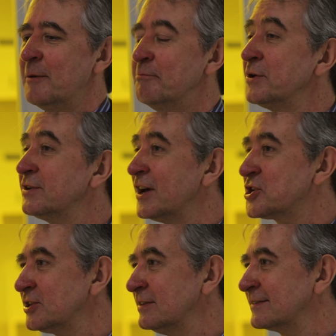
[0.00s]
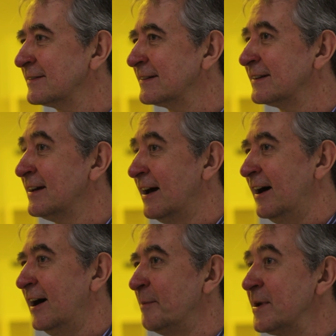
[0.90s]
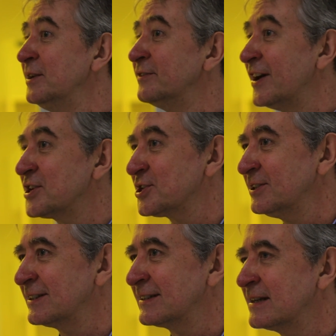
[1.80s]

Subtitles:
Motivation, innovation,